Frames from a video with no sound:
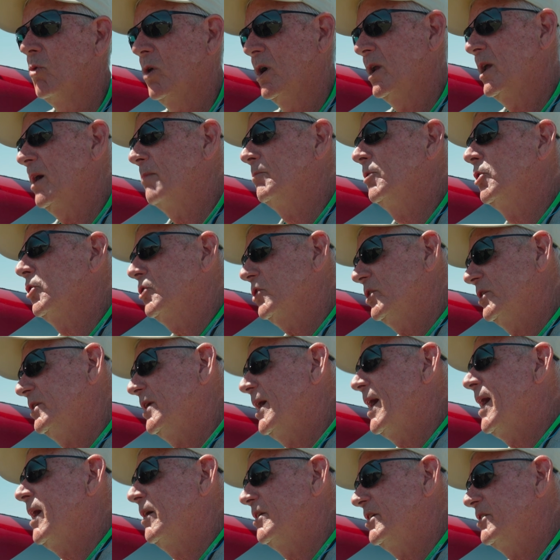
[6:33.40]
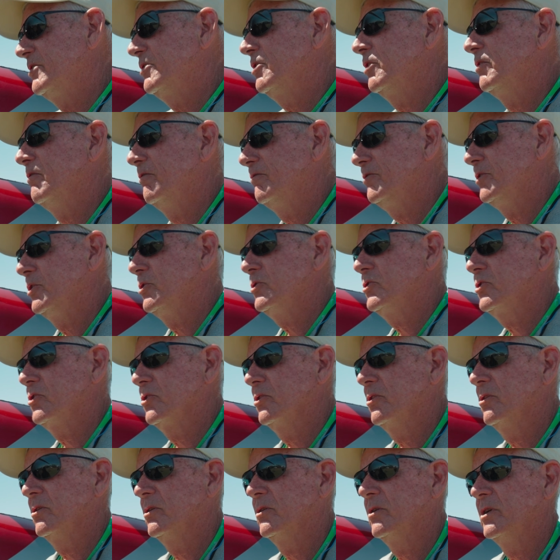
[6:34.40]
What I'm looking out into the
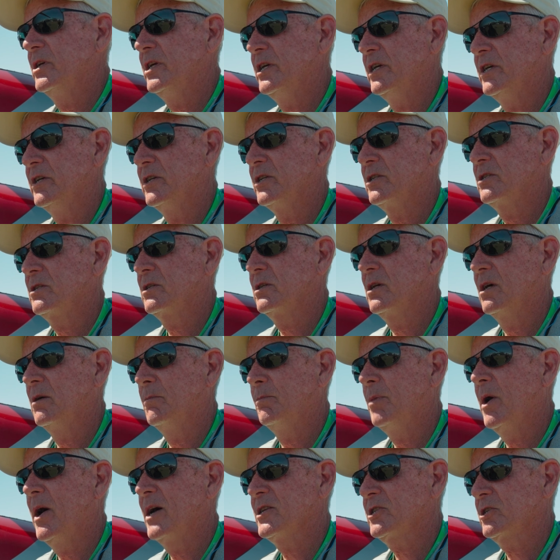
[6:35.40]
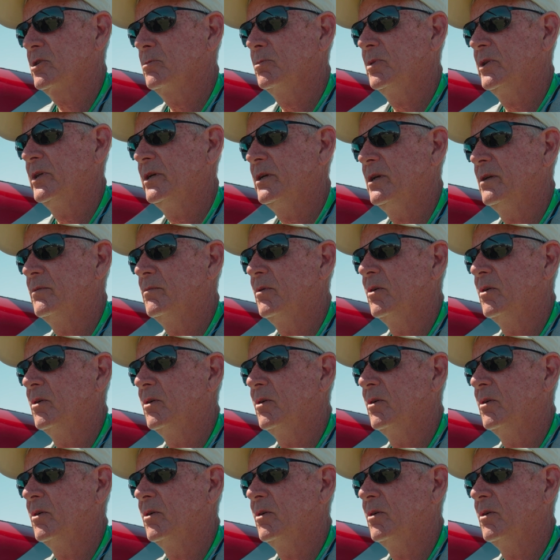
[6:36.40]
future is possibly